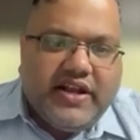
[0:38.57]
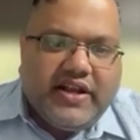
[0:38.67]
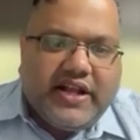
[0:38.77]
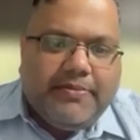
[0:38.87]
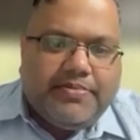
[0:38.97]

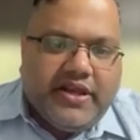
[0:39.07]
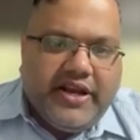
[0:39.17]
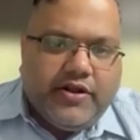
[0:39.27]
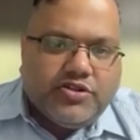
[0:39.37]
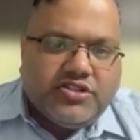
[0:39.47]
In type 3,
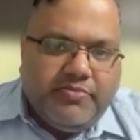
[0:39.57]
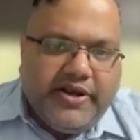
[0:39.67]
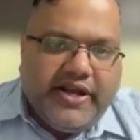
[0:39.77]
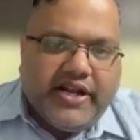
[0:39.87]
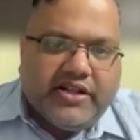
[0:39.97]
it goes
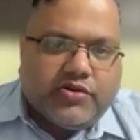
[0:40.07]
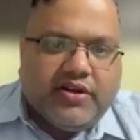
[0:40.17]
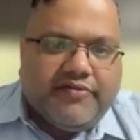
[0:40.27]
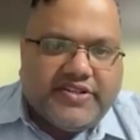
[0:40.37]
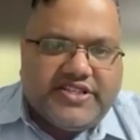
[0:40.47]
medial to
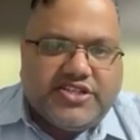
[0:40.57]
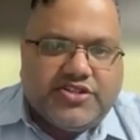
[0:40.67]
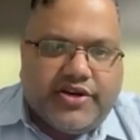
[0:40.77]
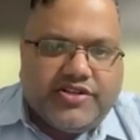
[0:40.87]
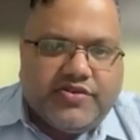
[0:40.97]
the facet
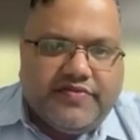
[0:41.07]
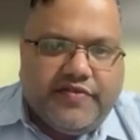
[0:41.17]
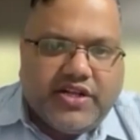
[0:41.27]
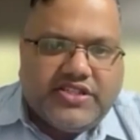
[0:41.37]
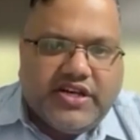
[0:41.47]
joint. So, if
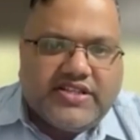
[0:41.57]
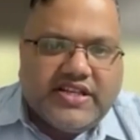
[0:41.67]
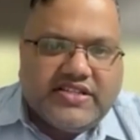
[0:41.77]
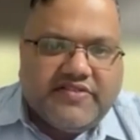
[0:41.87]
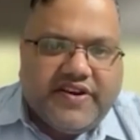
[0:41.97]
you consider this
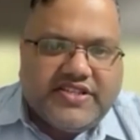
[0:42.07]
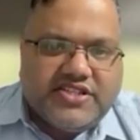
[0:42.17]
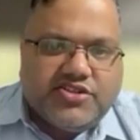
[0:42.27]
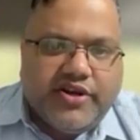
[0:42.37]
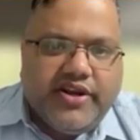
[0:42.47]
as the
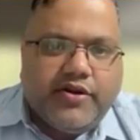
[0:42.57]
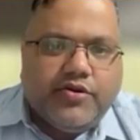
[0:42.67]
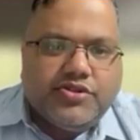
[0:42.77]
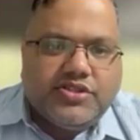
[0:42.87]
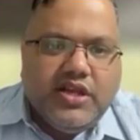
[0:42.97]
facet joint, it
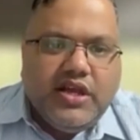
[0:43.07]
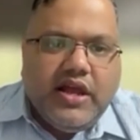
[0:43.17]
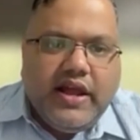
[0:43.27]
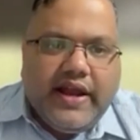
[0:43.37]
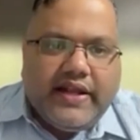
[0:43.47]
goes
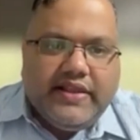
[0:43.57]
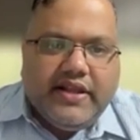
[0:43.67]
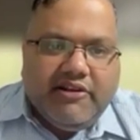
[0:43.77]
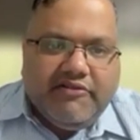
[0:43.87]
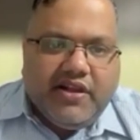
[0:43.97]
at the
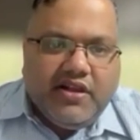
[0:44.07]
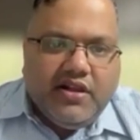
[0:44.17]
level,